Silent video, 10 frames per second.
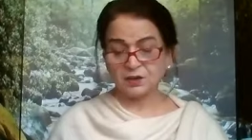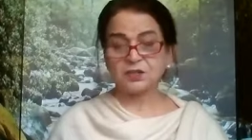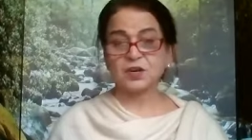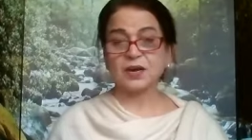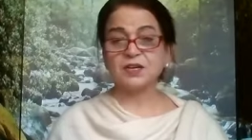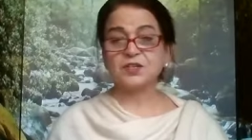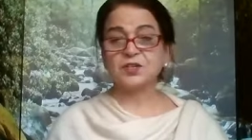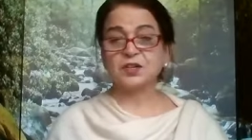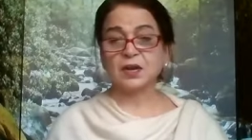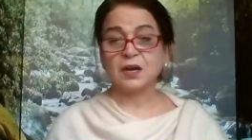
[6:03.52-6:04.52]

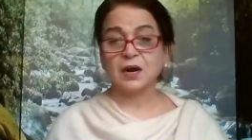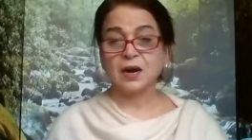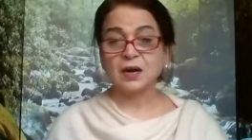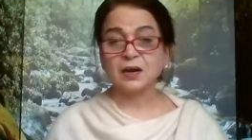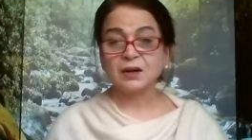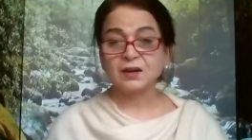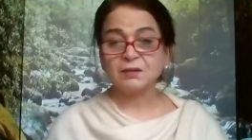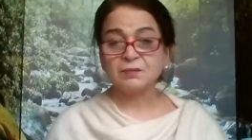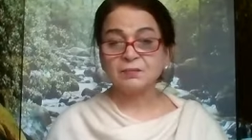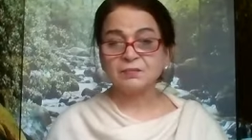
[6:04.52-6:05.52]
resides in the heart,
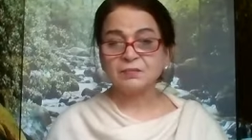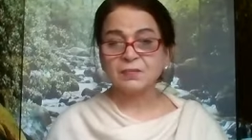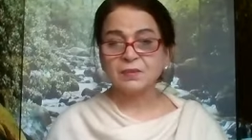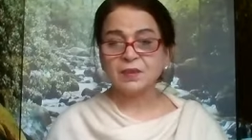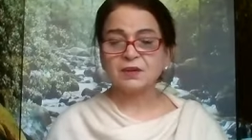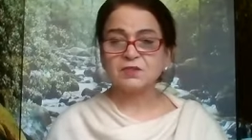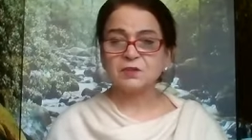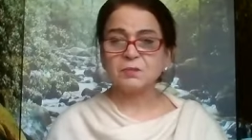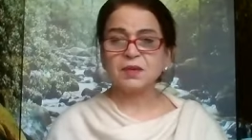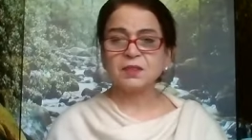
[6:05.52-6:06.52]
that
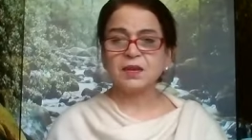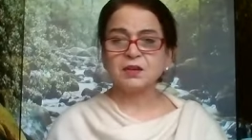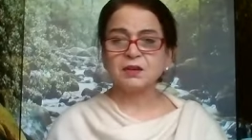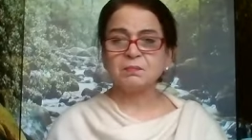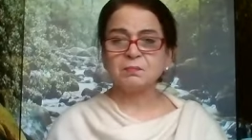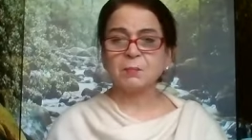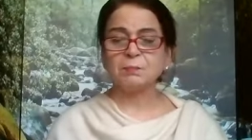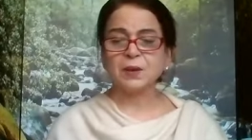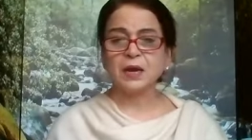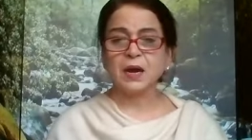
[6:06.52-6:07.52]
doesn't mean that
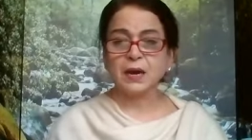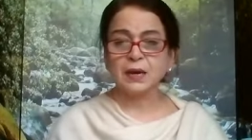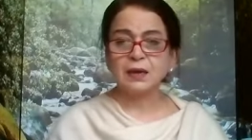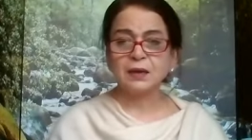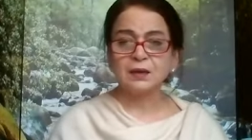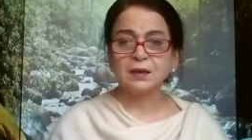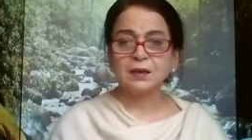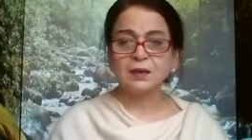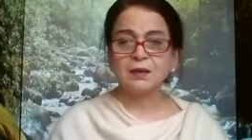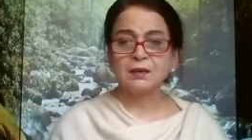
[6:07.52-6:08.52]
pumping heart,
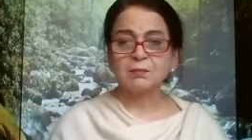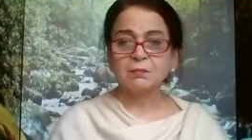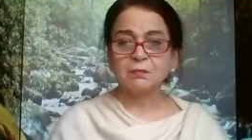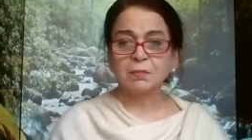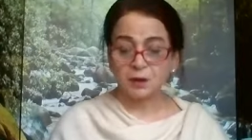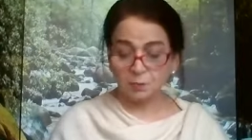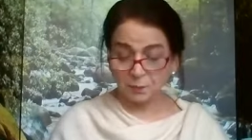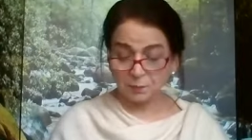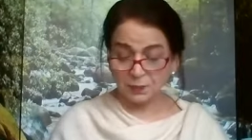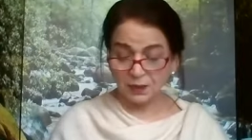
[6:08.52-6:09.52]
blood
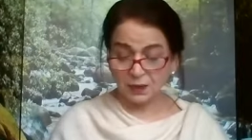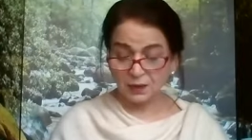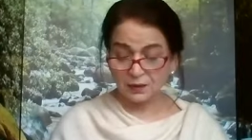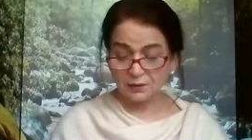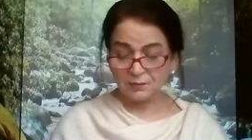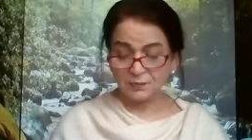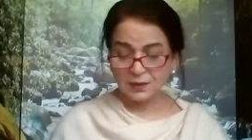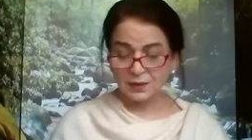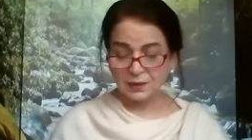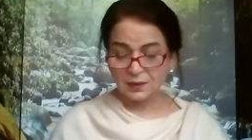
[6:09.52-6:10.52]
pumping heart.
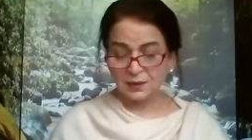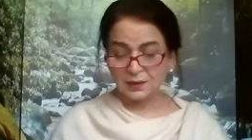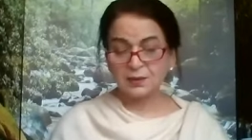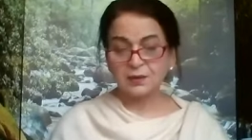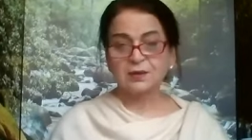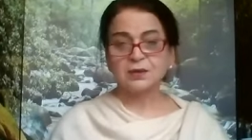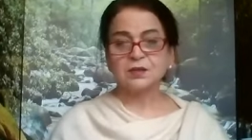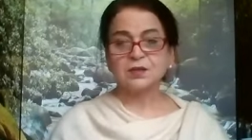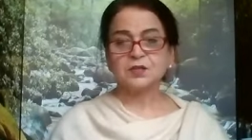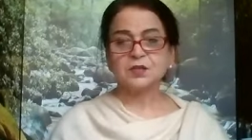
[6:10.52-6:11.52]

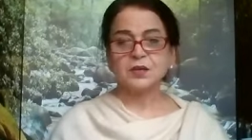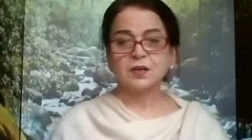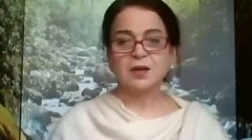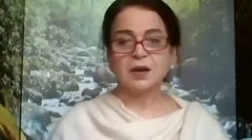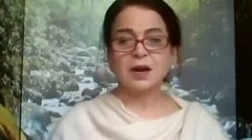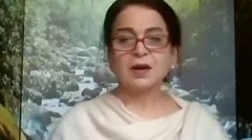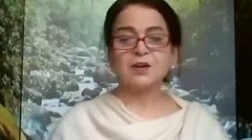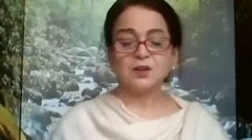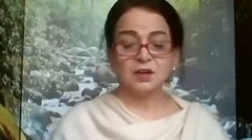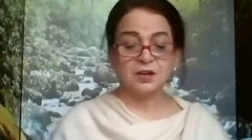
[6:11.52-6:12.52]
This
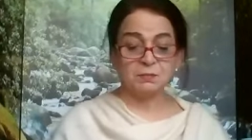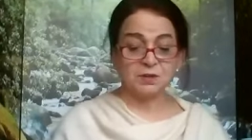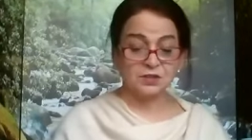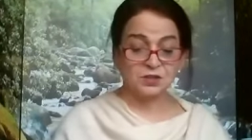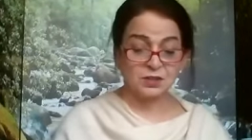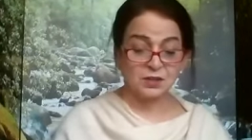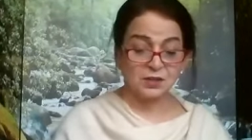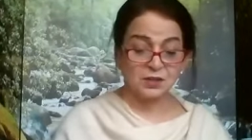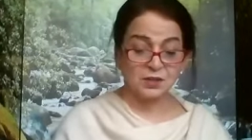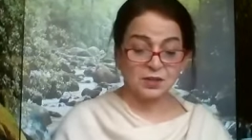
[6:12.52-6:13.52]
heart really means
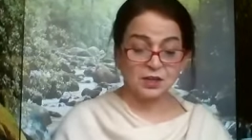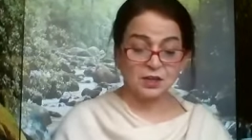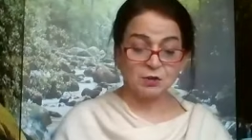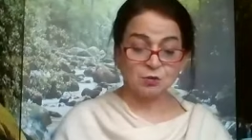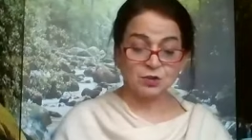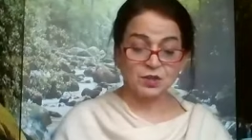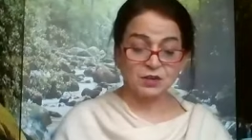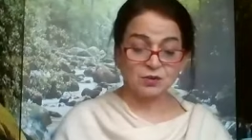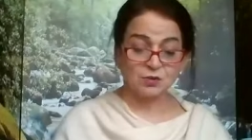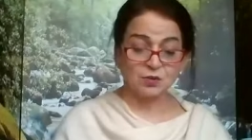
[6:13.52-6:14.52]
the ego
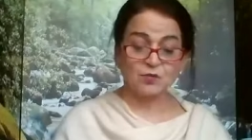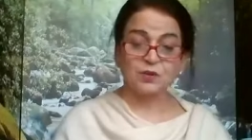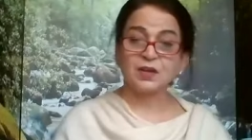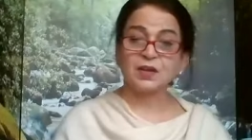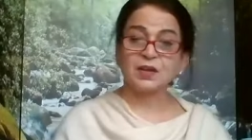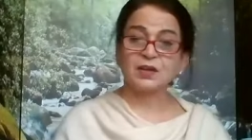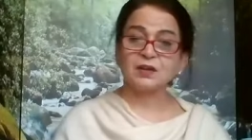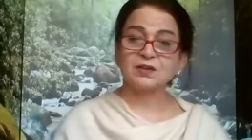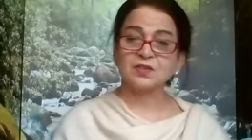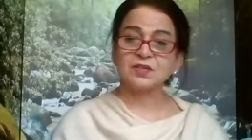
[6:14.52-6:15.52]
center over here.
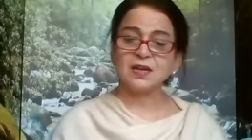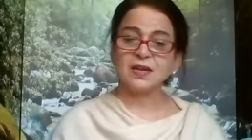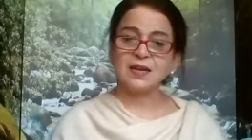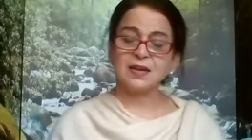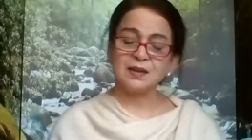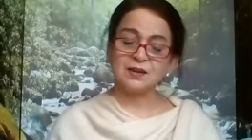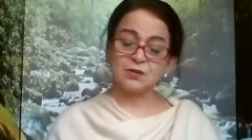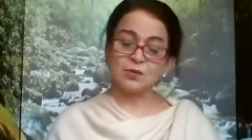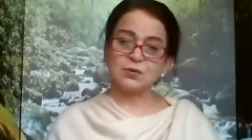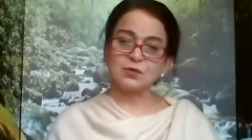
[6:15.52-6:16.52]
It's just like it
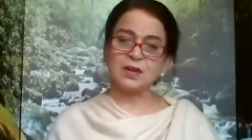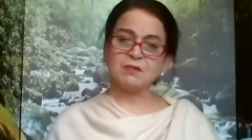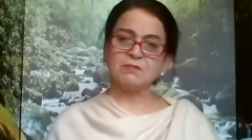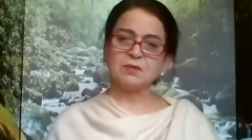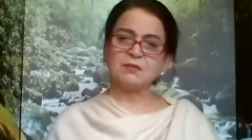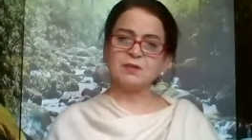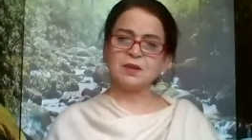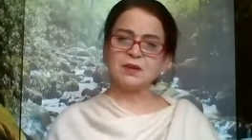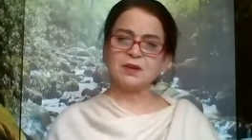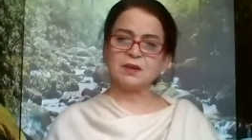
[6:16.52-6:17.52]
goes
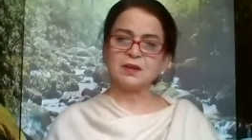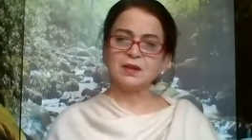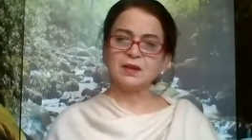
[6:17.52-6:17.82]
everywhere.